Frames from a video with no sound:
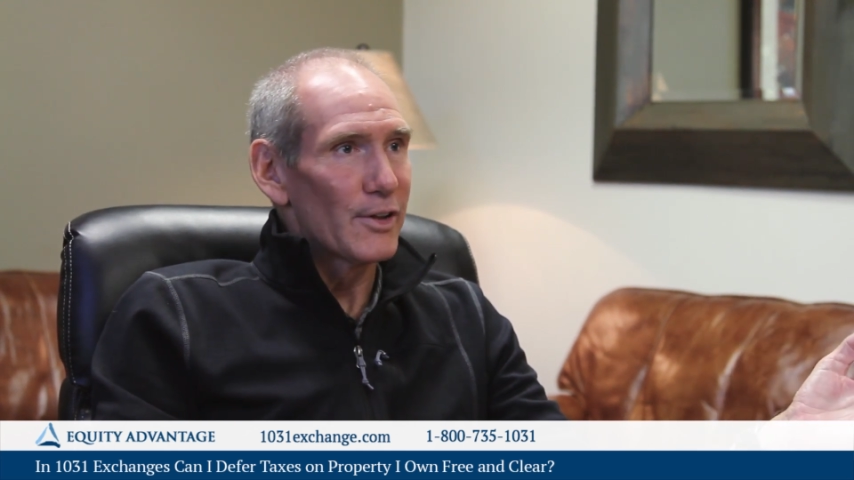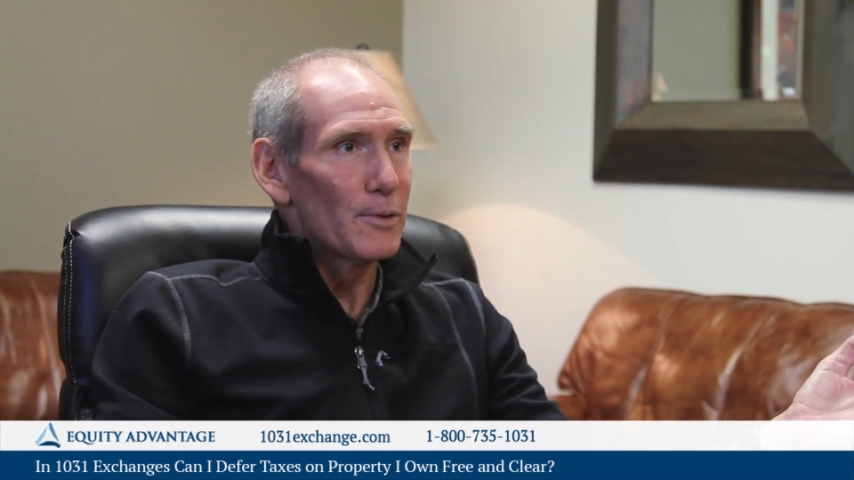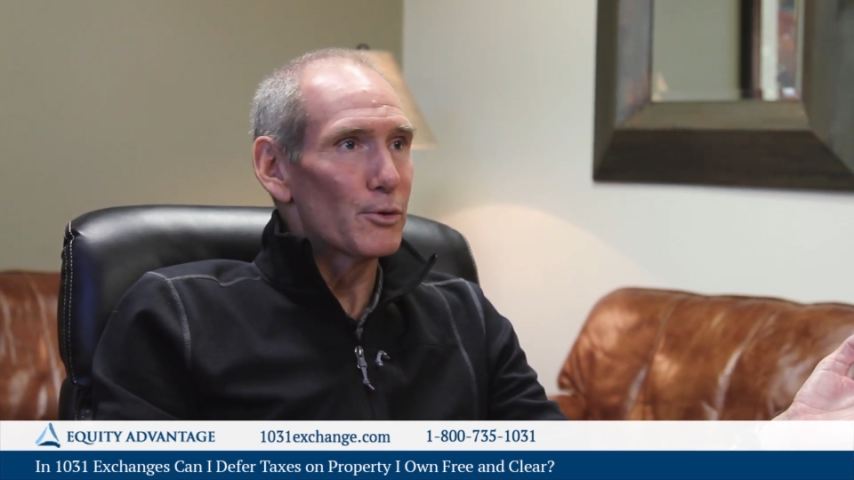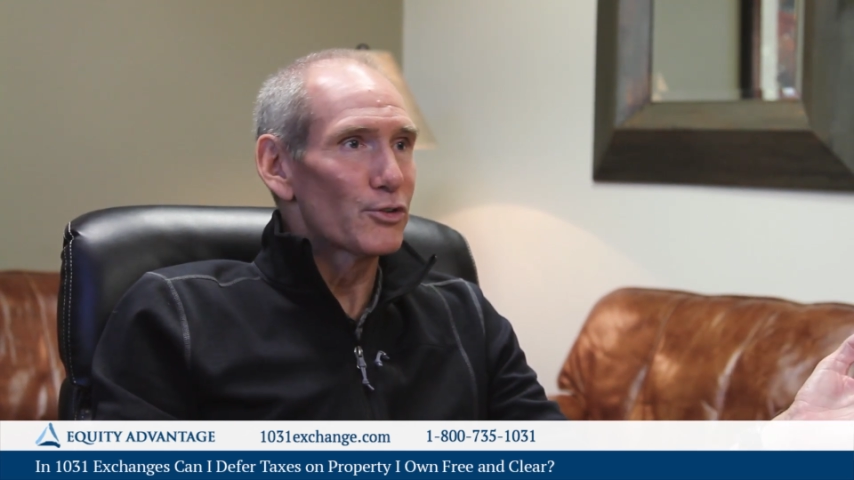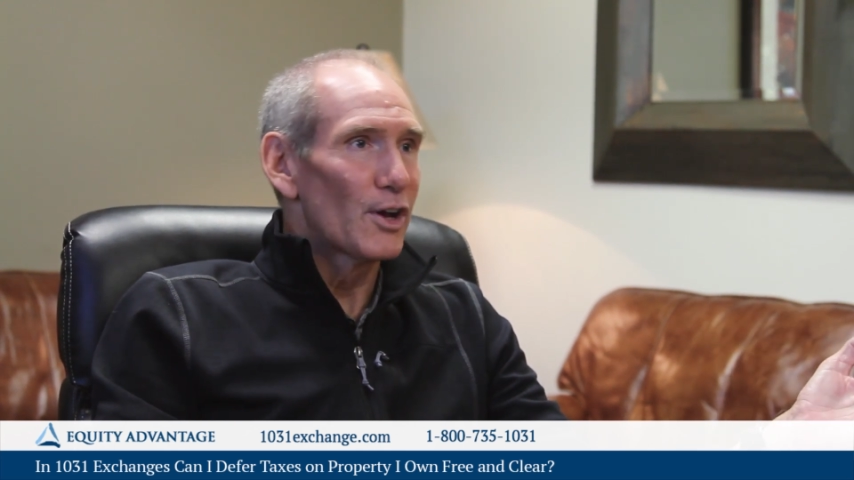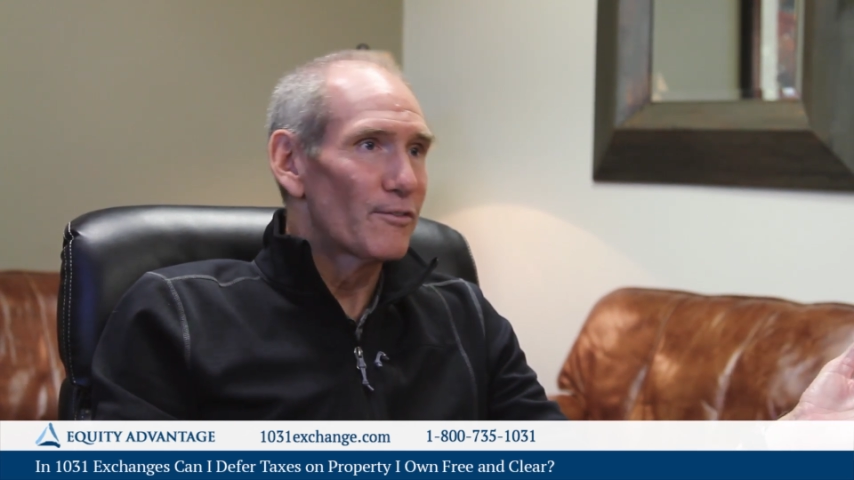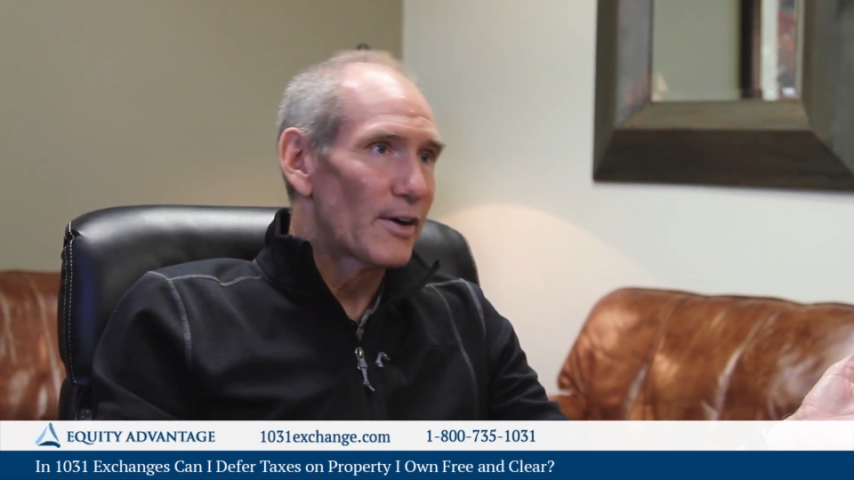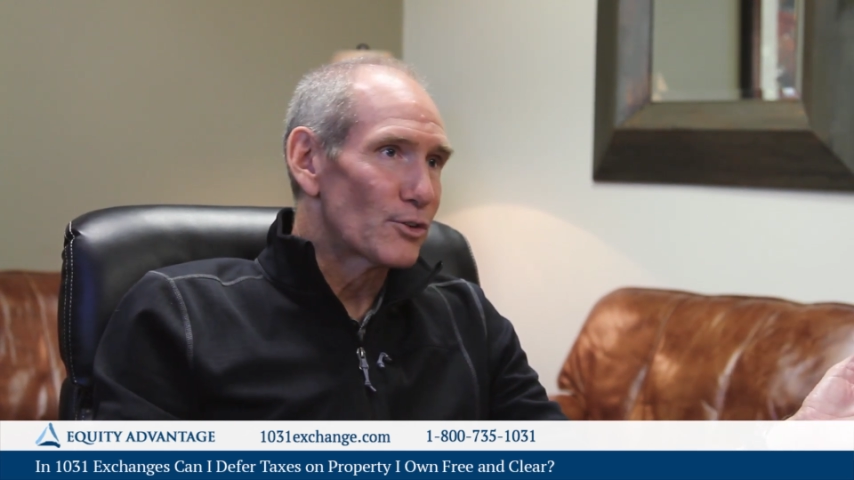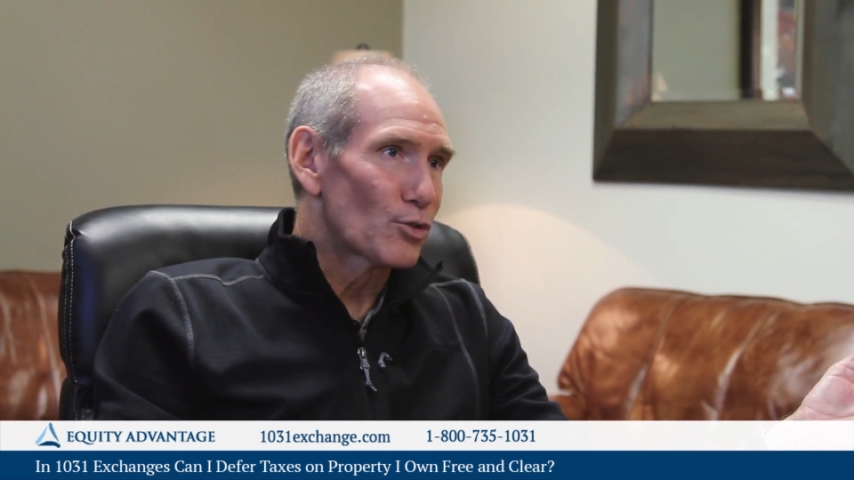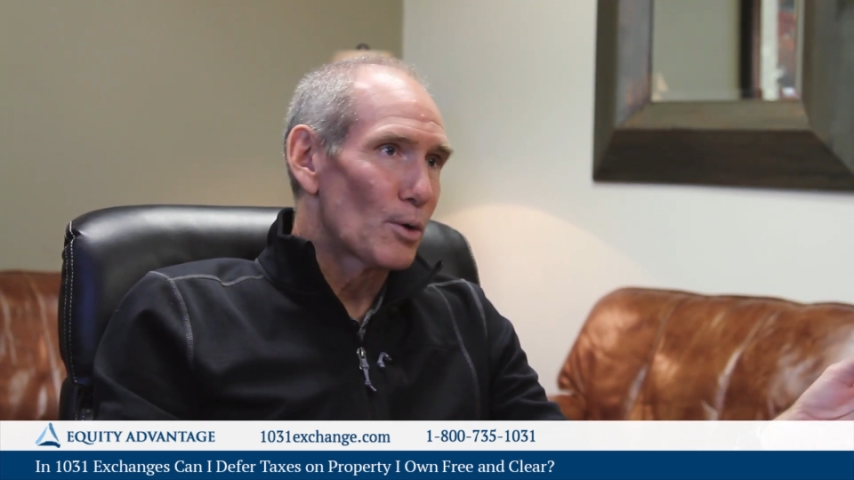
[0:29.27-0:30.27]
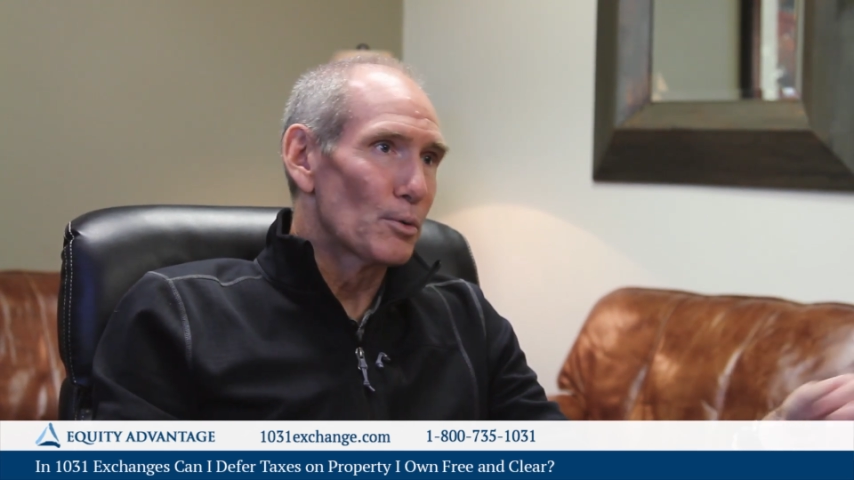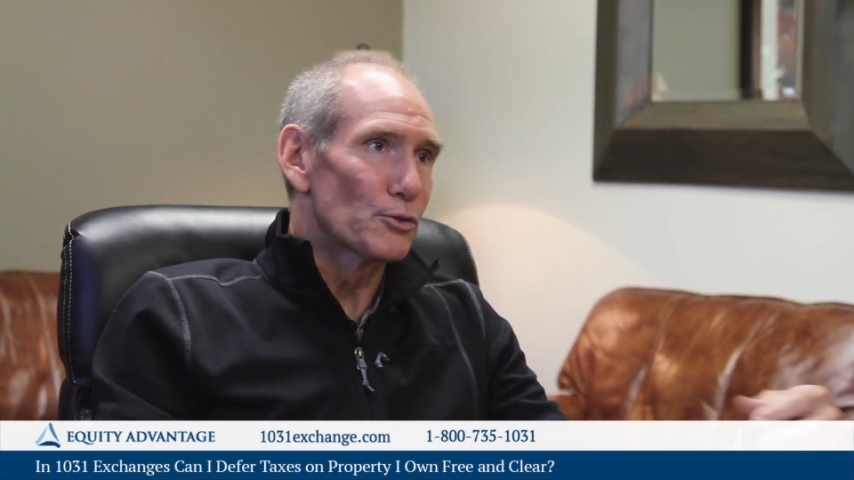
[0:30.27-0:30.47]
keep yourself out of trouble,